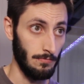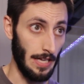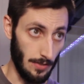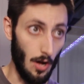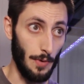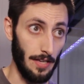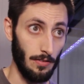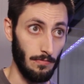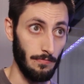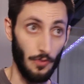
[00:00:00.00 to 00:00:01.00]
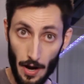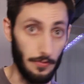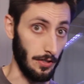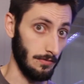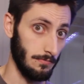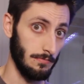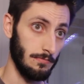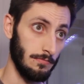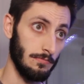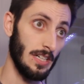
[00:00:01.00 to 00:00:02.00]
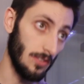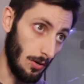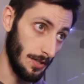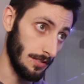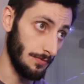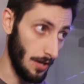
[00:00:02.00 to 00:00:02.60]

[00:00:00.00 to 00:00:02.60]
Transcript: And always, forever and always,